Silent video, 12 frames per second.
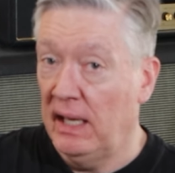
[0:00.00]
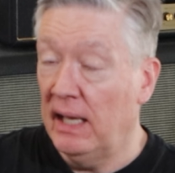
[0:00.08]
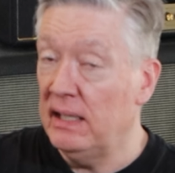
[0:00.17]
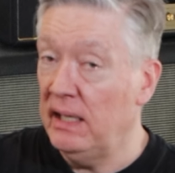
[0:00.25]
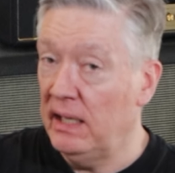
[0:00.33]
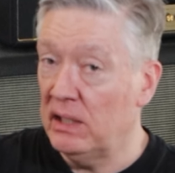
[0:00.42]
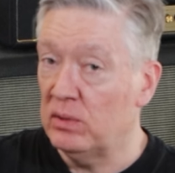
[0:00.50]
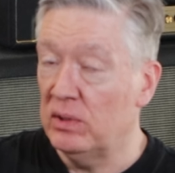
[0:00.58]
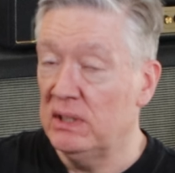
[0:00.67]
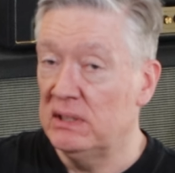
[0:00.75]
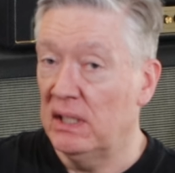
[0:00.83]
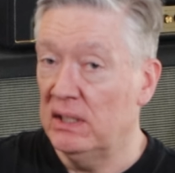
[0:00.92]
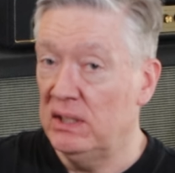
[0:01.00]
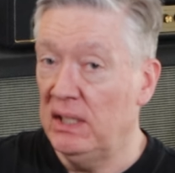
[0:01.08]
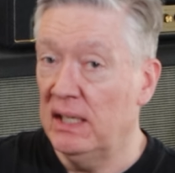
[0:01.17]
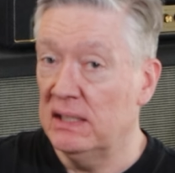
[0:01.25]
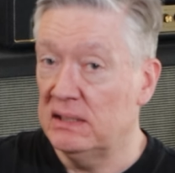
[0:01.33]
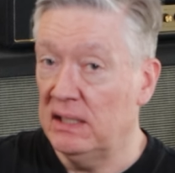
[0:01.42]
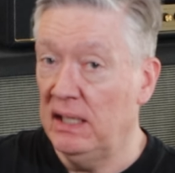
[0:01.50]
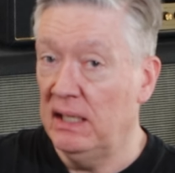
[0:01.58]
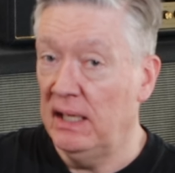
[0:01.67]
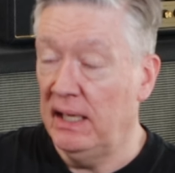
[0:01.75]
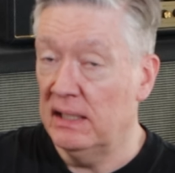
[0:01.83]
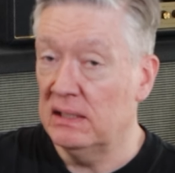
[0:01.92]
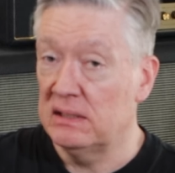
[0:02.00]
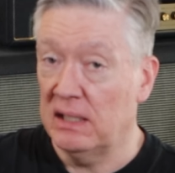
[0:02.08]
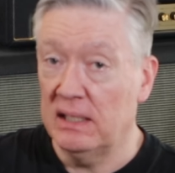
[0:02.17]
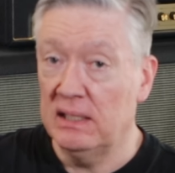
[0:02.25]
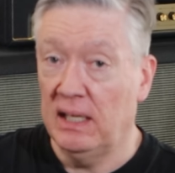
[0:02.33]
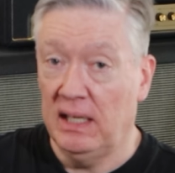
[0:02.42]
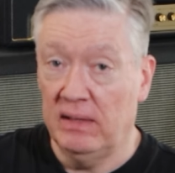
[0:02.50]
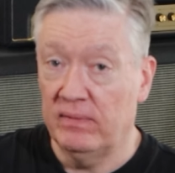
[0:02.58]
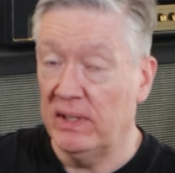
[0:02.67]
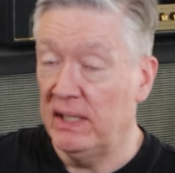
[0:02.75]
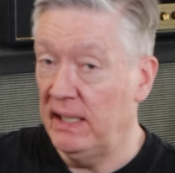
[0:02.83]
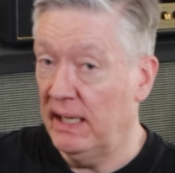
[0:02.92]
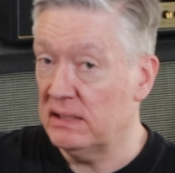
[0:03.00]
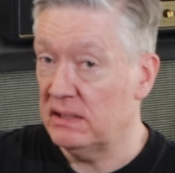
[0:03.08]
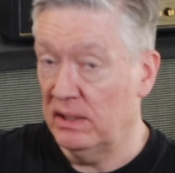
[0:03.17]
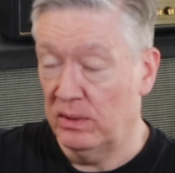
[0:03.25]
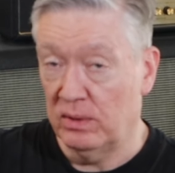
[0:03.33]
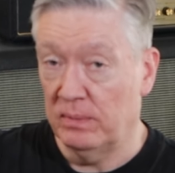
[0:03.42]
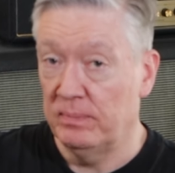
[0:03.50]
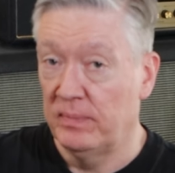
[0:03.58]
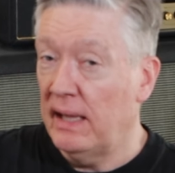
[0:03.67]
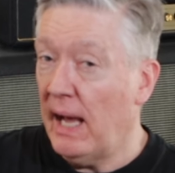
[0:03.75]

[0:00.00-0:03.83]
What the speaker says: and the increase that she has seen in sudden infant death syndrome,